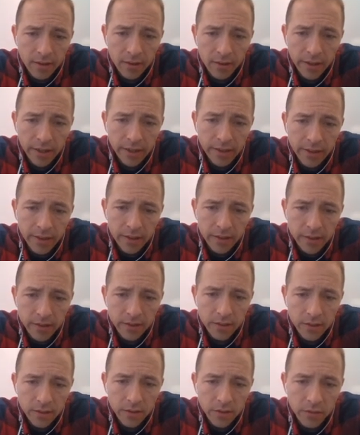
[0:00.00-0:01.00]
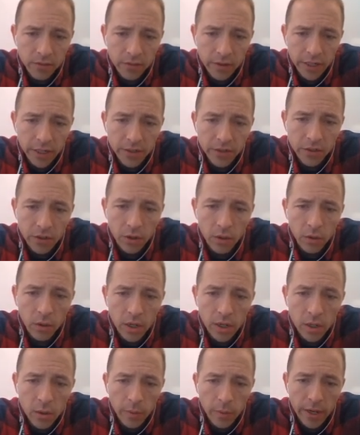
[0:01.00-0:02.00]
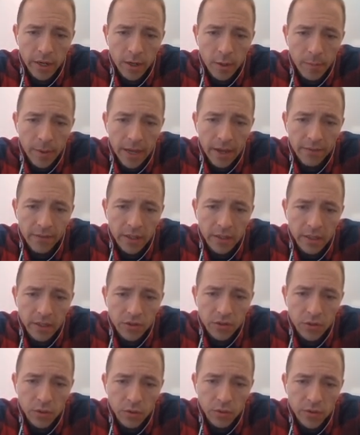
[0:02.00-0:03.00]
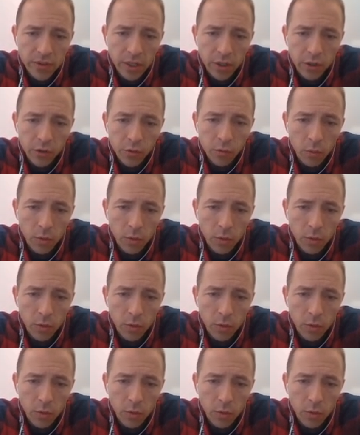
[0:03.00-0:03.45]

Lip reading: like this, right? So we end up having these two cells.